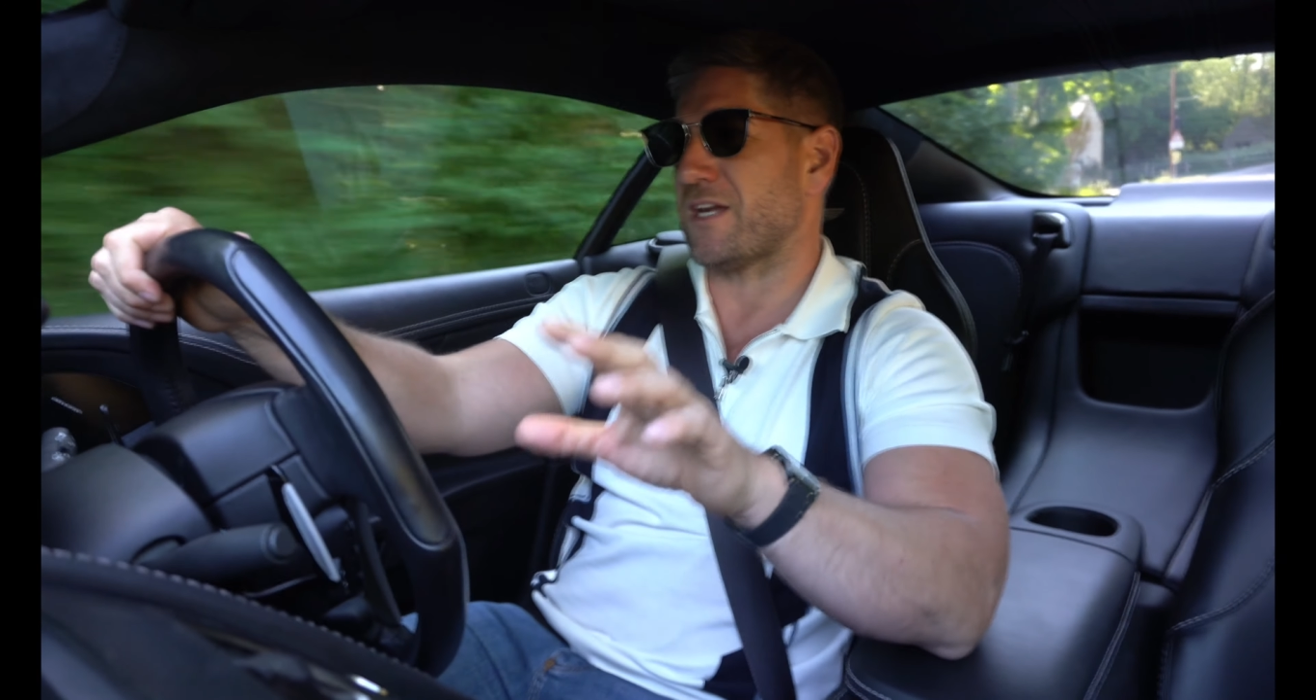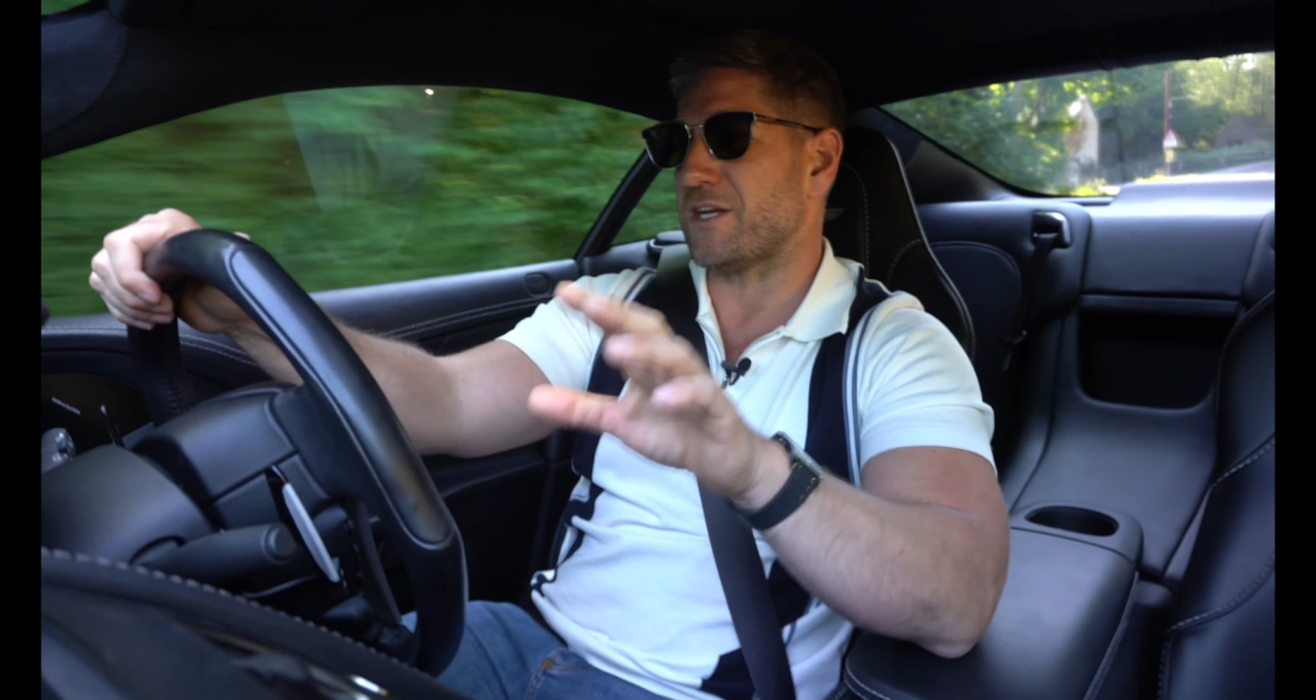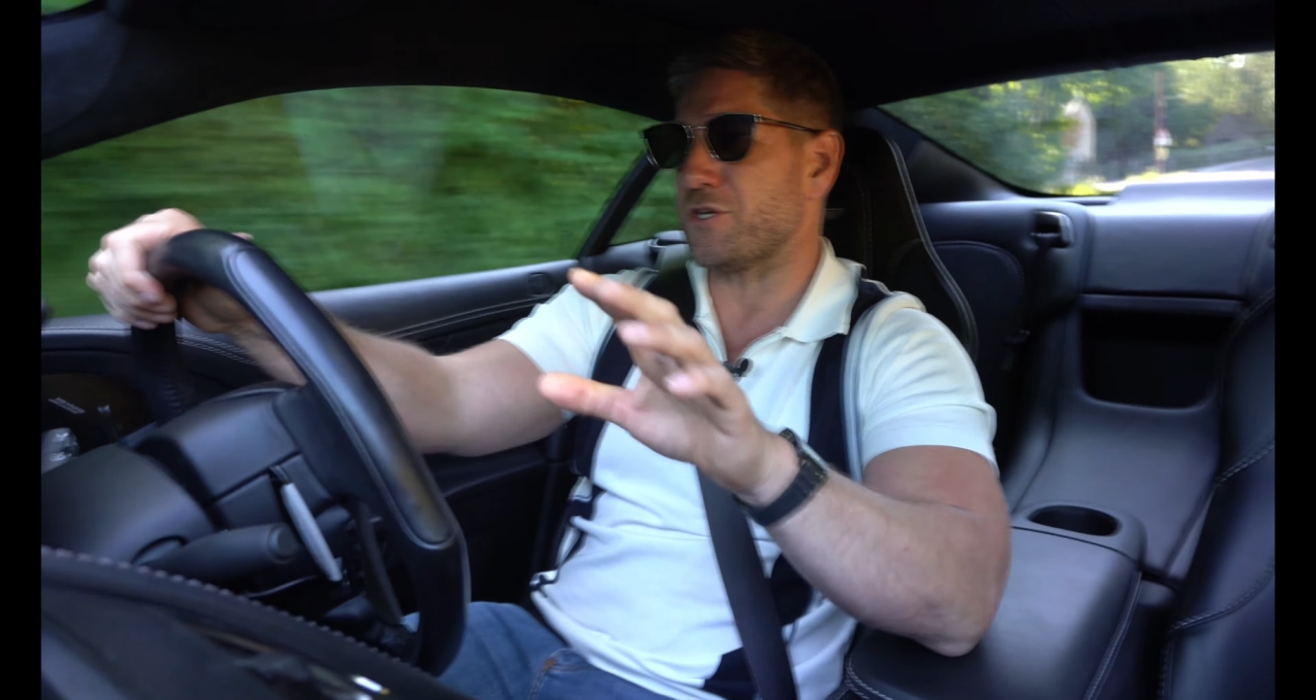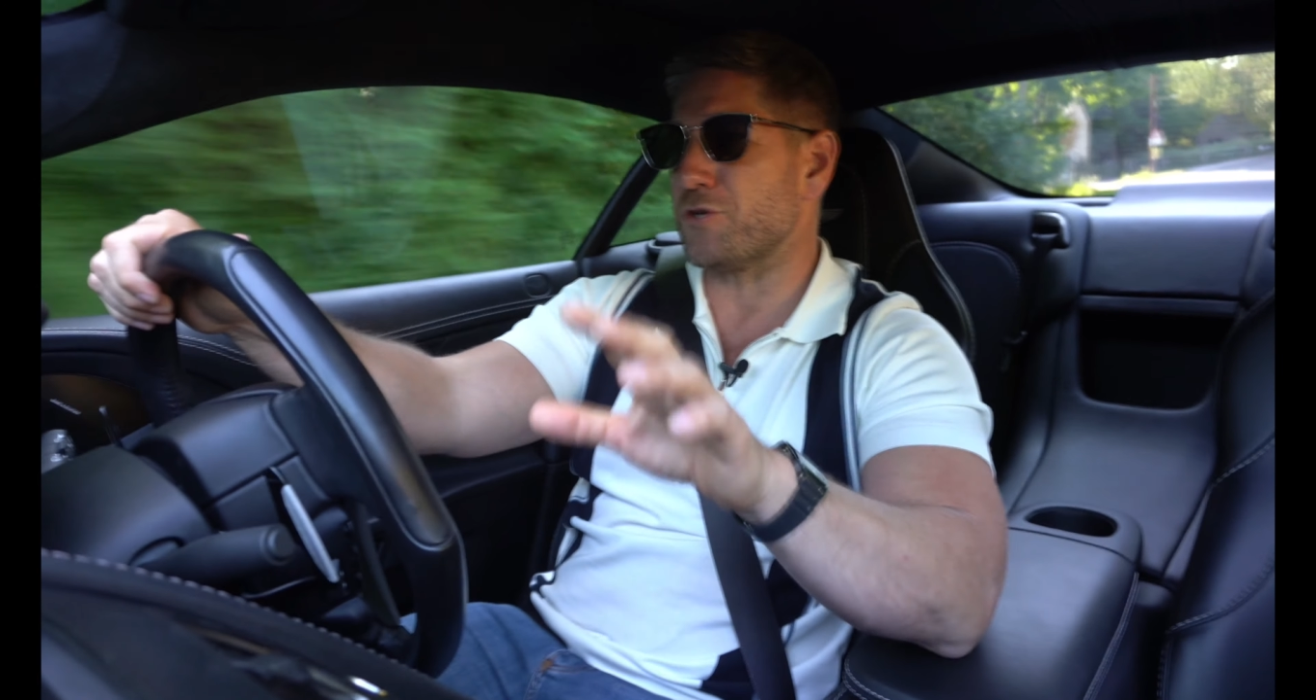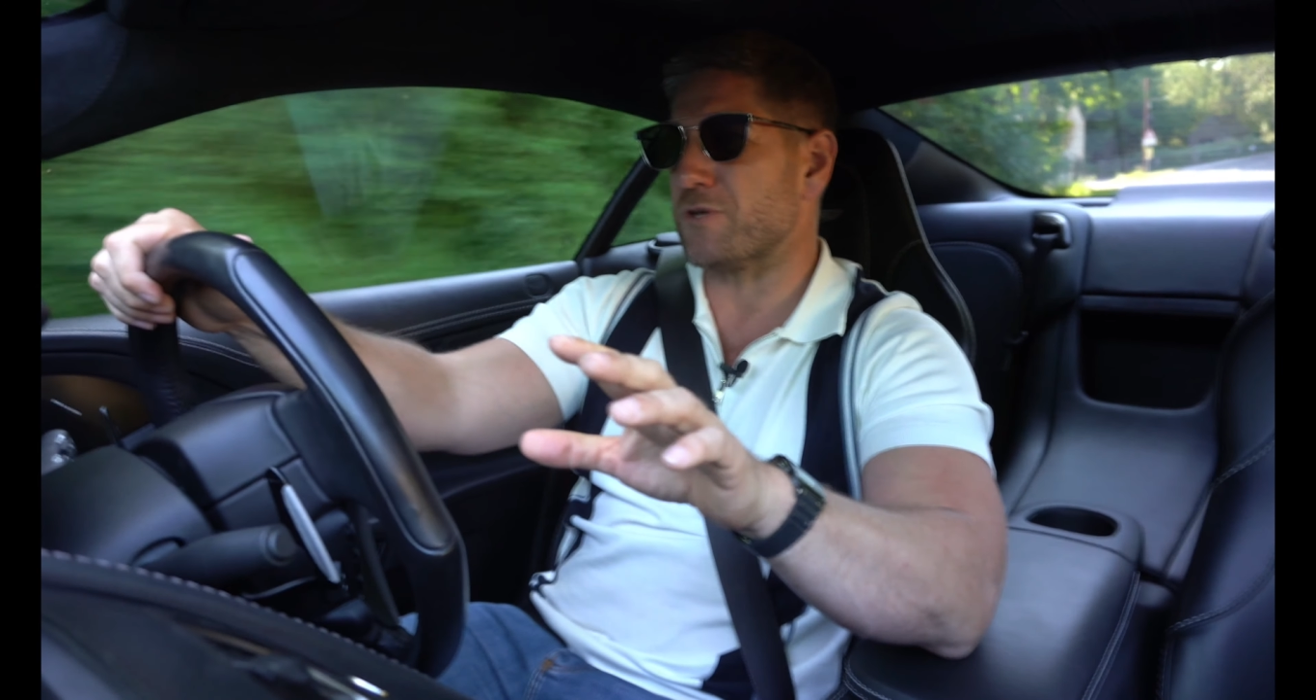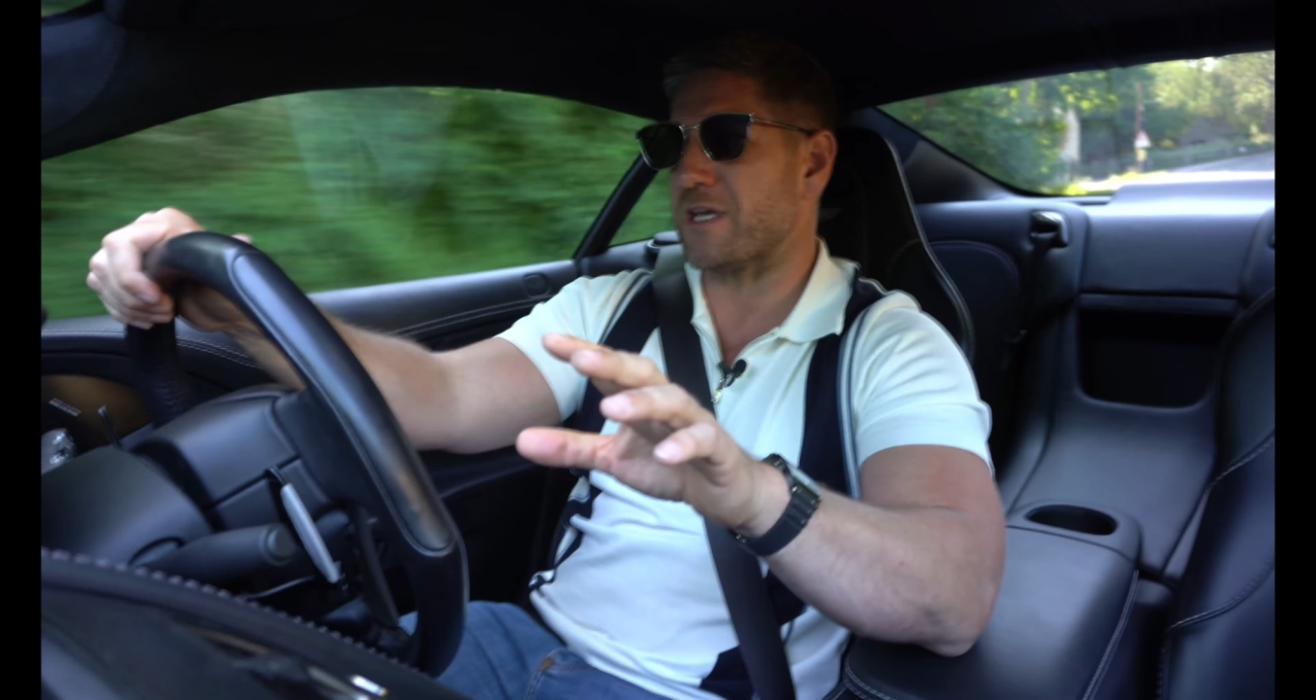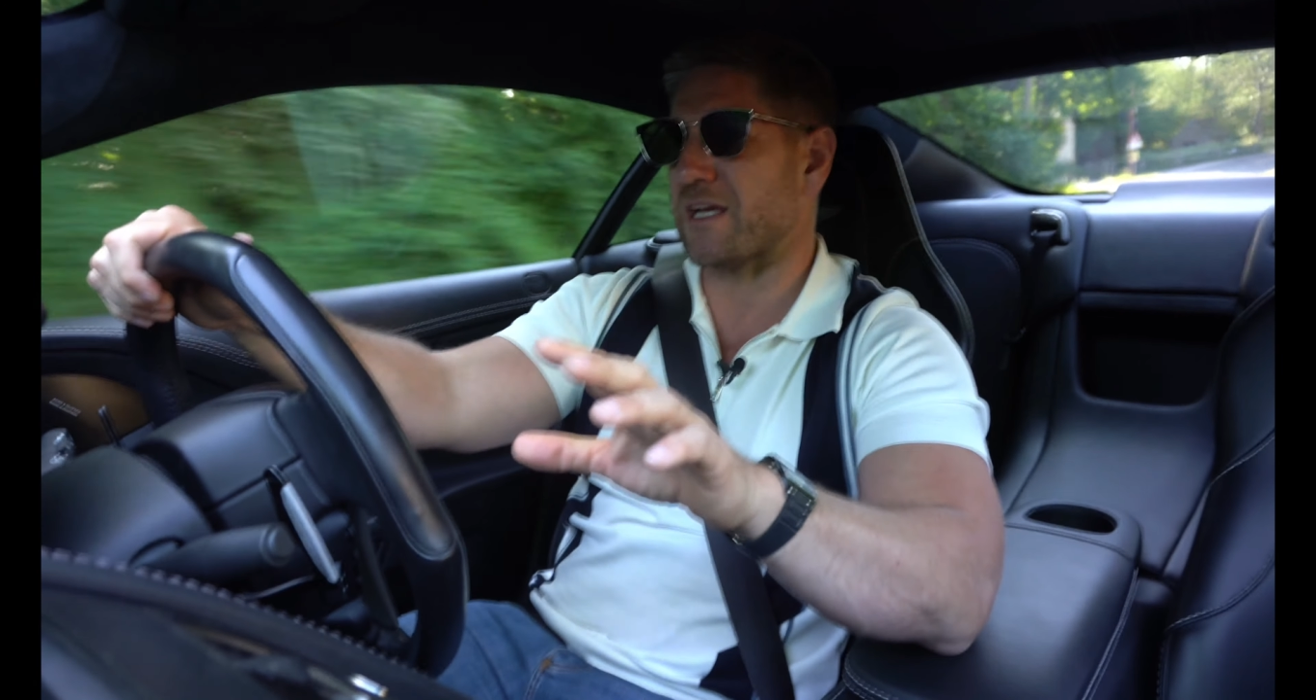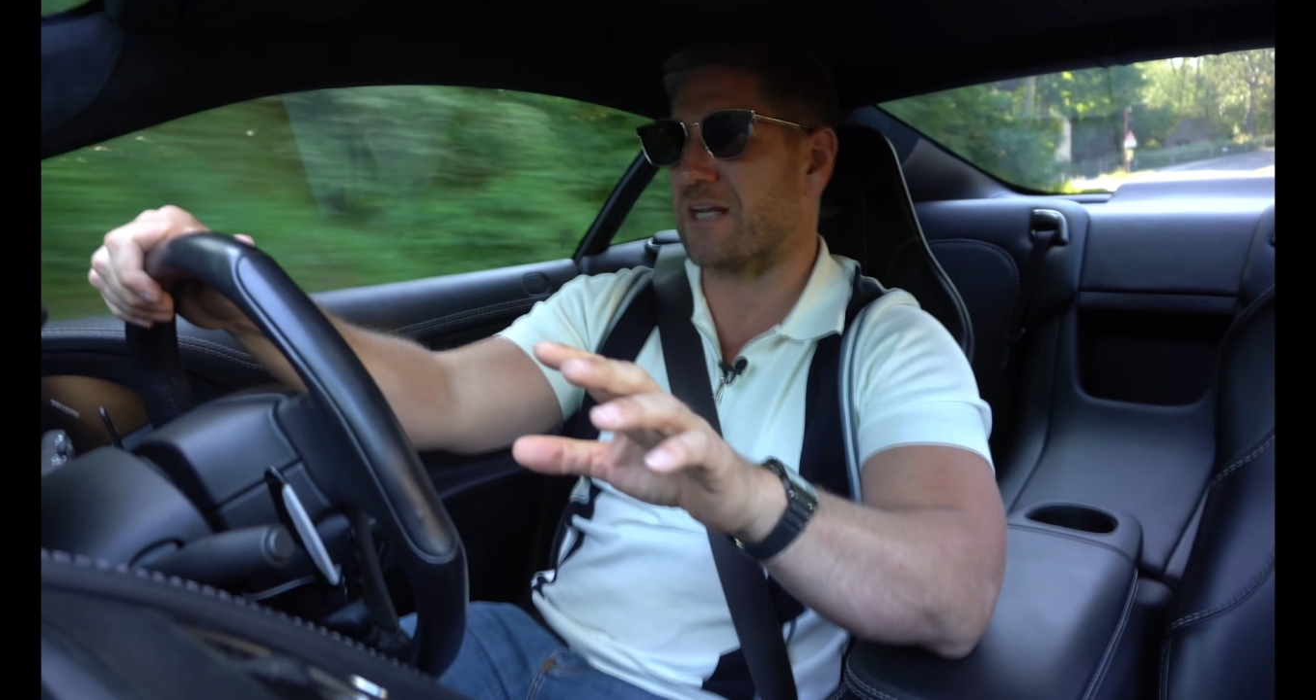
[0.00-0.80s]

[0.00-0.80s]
in a unique